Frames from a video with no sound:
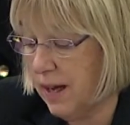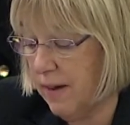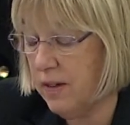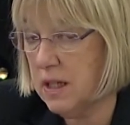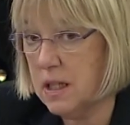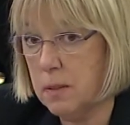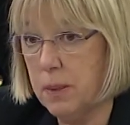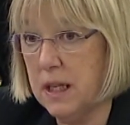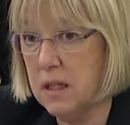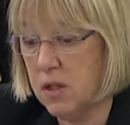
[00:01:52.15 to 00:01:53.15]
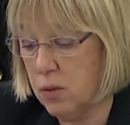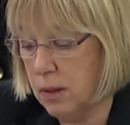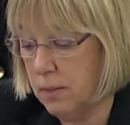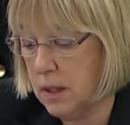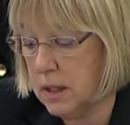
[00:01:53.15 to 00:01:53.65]
evidence-based
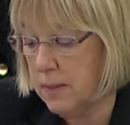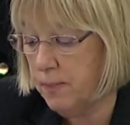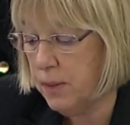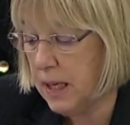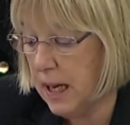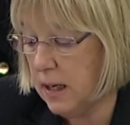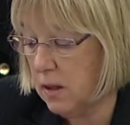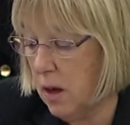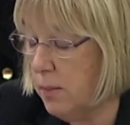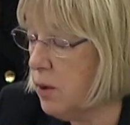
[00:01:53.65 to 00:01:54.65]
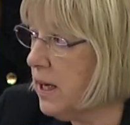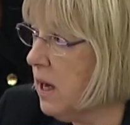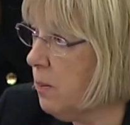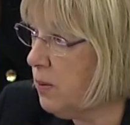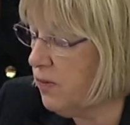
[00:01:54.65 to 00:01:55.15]
treatments and a lot more to
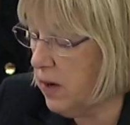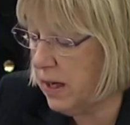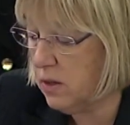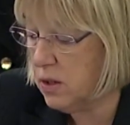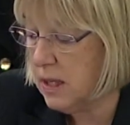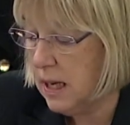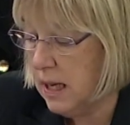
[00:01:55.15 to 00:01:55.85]
help providers